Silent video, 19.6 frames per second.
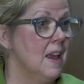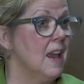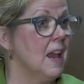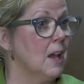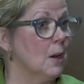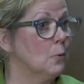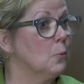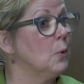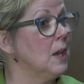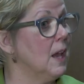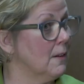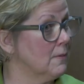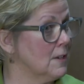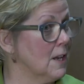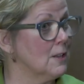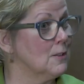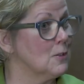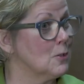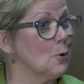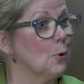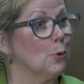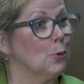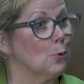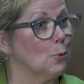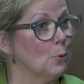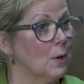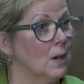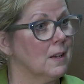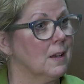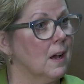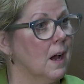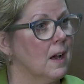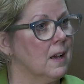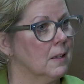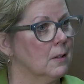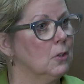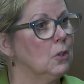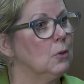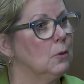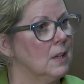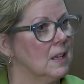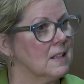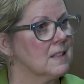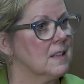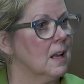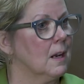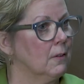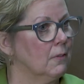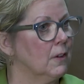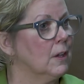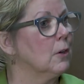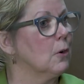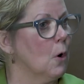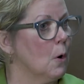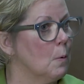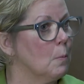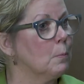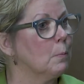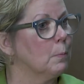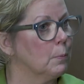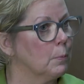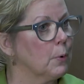And we have done so through a, a unique set of in-home